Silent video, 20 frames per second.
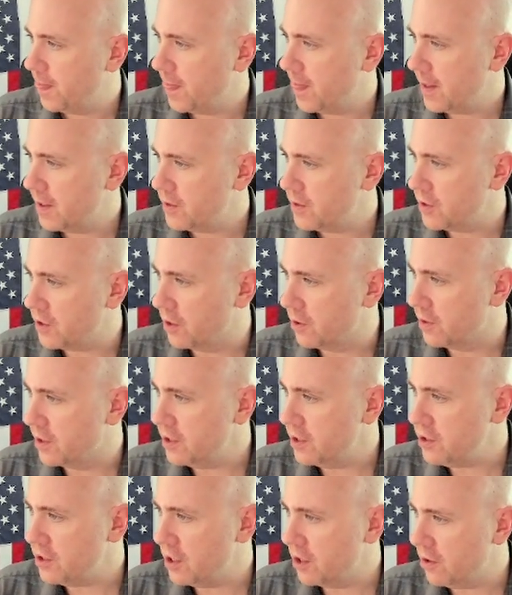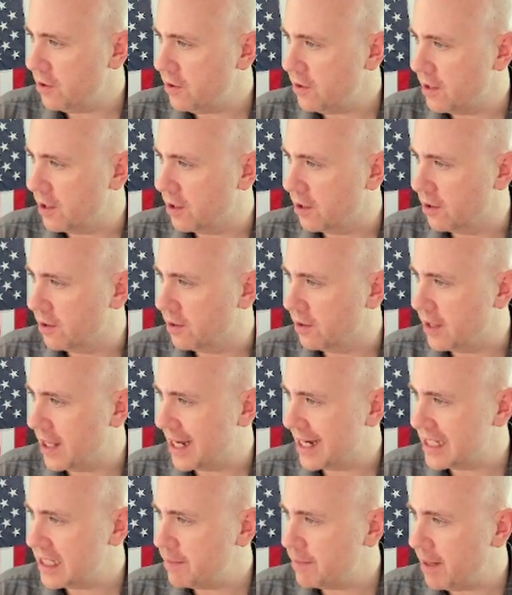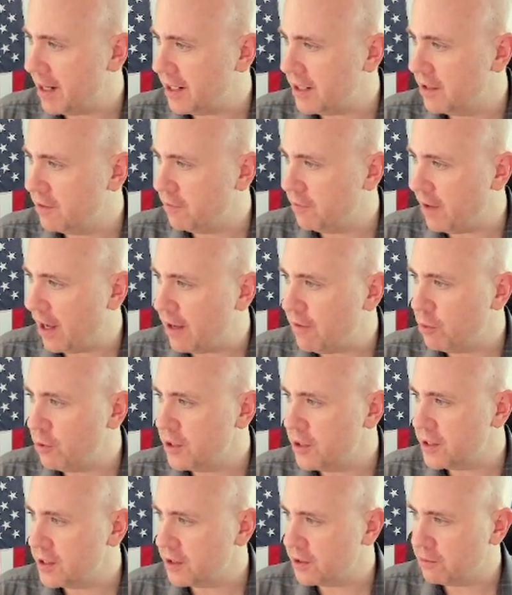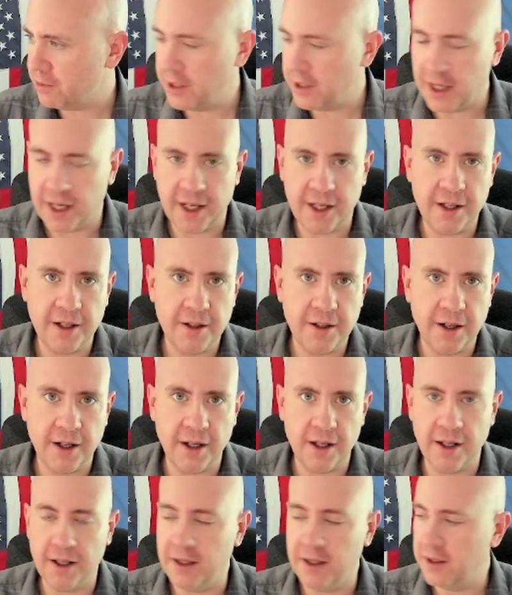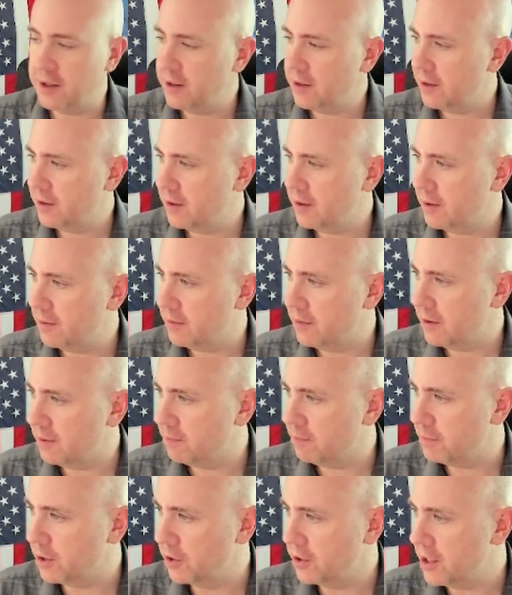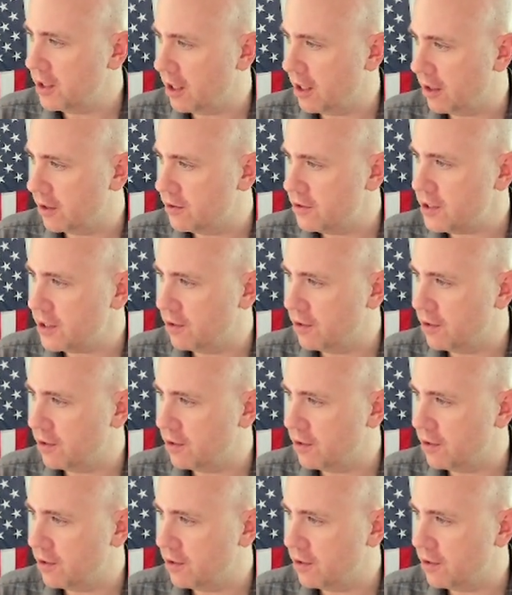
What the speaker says: So this year, they expected $5.639 billion in